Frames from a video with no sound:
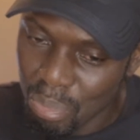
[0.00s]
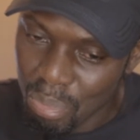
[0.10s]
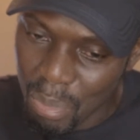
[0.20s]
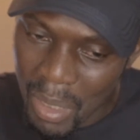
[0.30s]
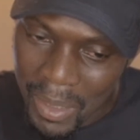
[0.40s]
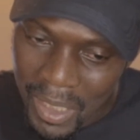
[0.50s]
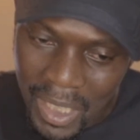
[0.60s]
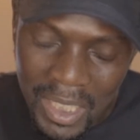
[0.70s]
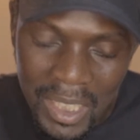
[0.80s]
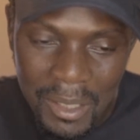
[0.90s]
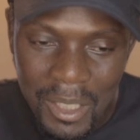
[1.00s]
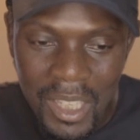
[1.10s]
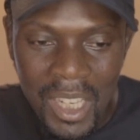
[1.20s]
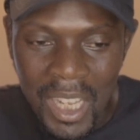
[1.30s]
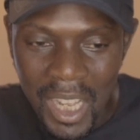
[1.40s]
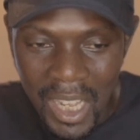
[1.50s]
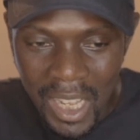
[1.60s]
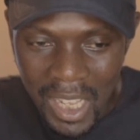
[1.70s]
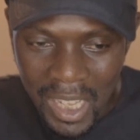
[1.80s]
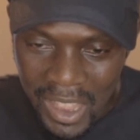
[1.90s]
maybe get
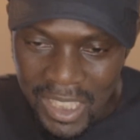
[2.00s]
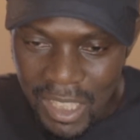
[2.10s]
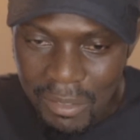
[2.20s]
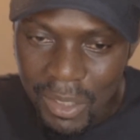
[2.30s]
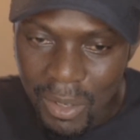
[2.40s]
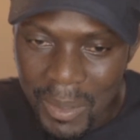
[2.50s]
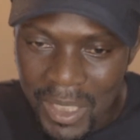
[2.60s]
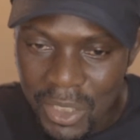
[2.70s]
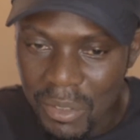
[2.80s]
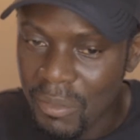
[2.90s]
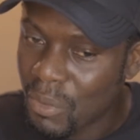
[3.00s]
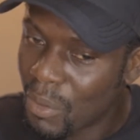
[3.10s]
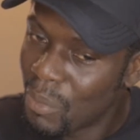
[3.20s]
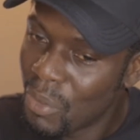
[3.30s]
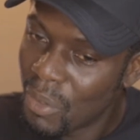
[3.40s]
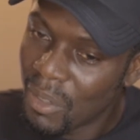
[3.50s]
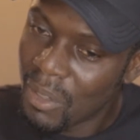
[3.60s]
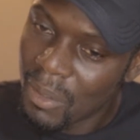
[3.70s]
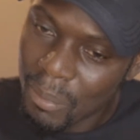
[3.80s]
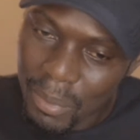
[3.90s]
a letter of recommendation from your
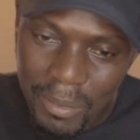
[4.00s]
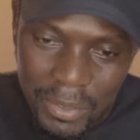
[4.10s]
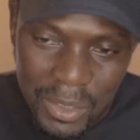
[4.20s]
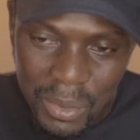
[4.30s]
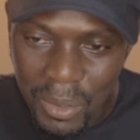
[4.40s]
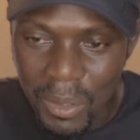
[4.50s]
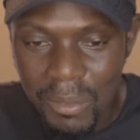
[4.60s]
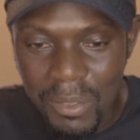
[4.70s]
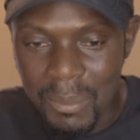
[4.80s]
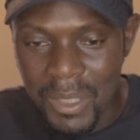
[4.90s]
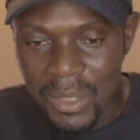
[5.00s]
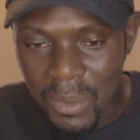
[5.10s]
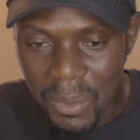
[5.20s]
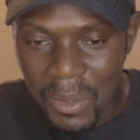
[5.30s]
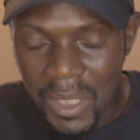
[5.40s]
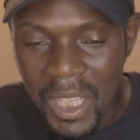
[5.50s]
professor or from the school